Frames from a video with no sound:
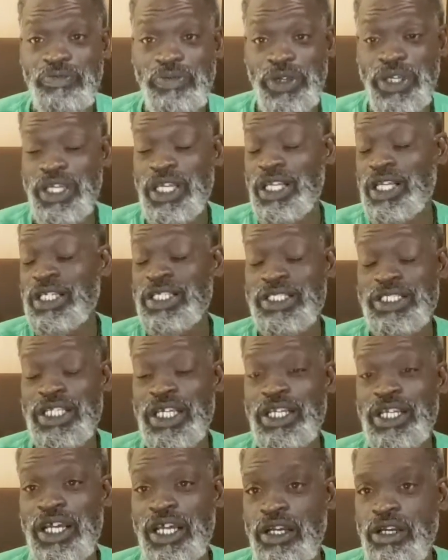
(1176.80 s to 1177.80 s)
it doesn't
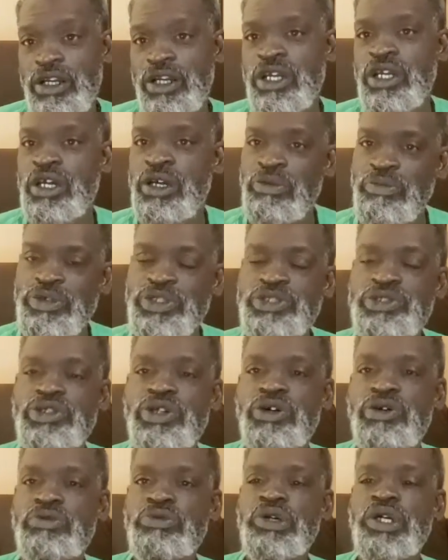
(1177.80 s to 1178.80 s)
say nothing. But
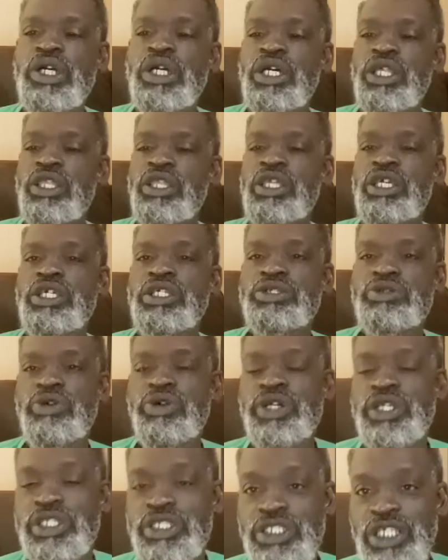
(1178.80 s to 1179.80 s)
these
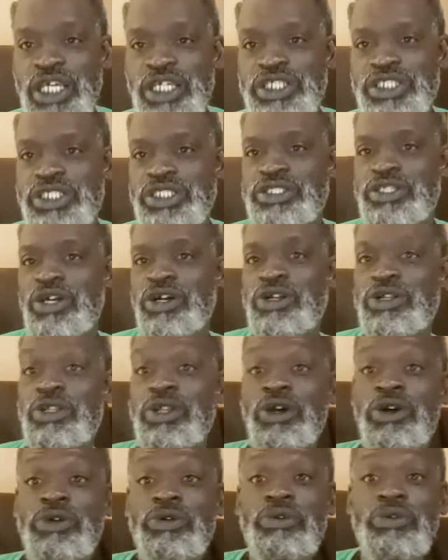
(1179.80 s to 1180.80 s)
organizations,
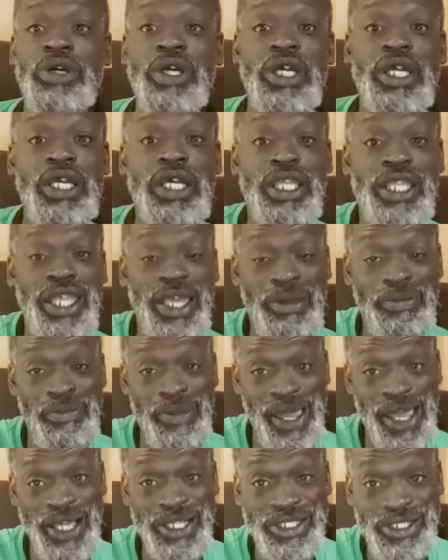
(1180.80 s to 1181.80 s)
although they
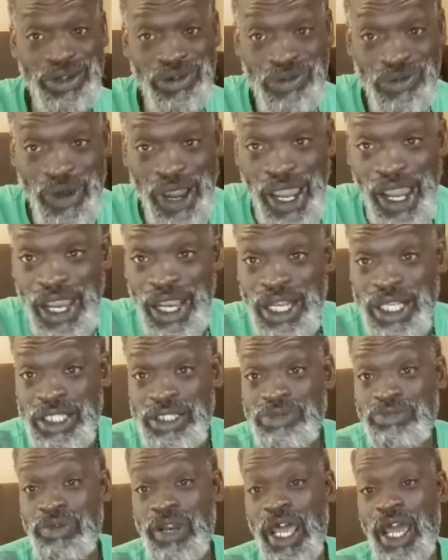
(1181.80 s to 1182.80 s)
masquerade
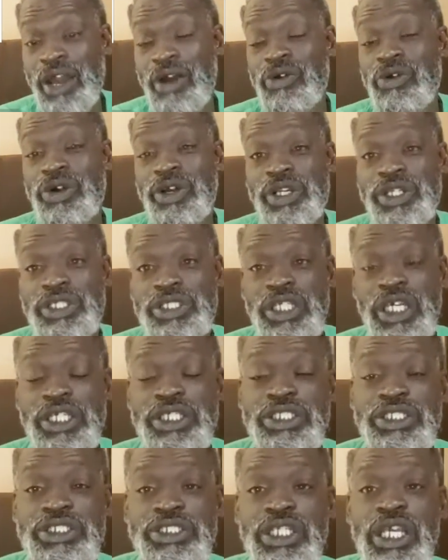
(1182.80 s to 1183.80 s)
as black
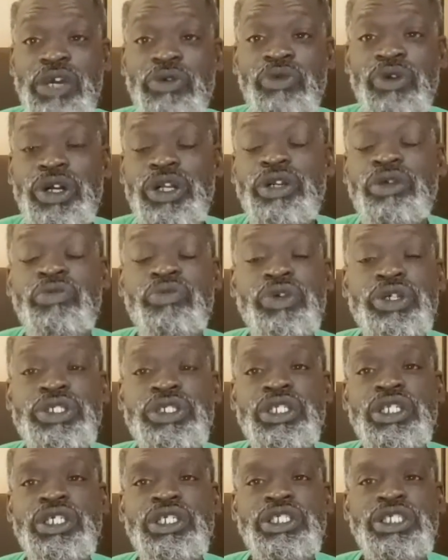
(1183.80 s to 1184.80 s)
organizations, they weren't
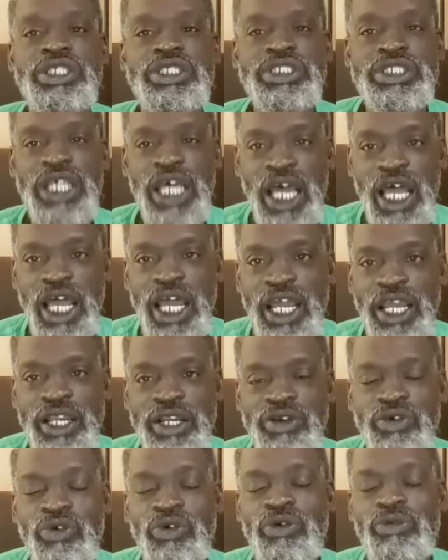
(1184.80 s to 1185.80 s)
originally
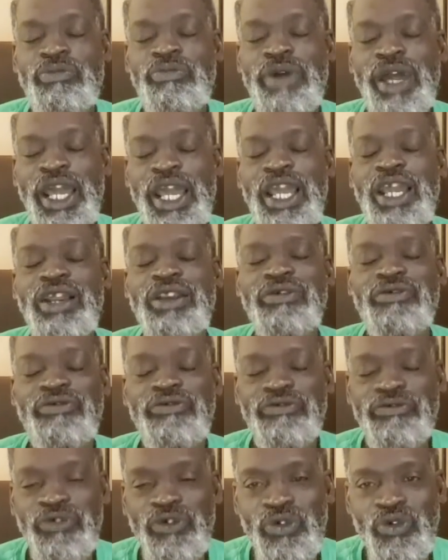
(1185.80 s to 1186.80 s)
designed or made
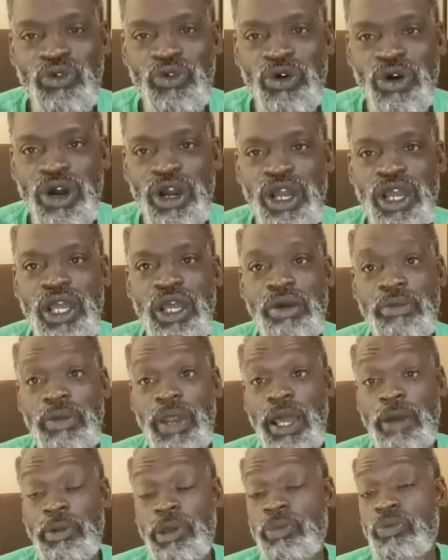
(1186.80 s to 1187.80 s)
for
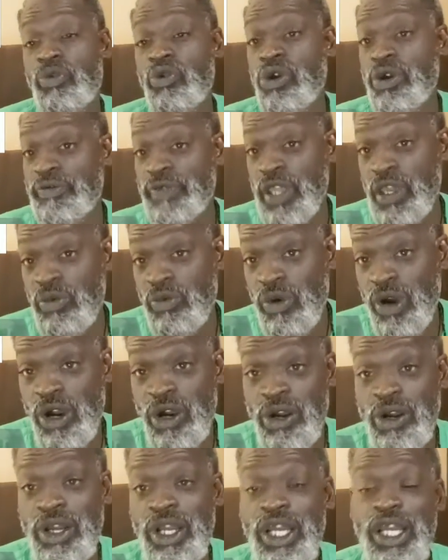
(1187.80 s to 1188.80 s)
black people, or if they
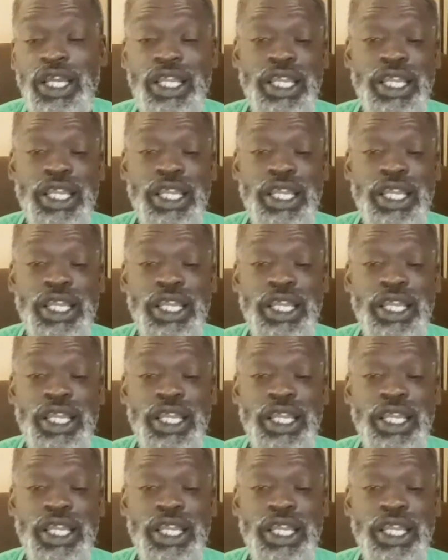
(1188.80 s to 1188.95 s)
were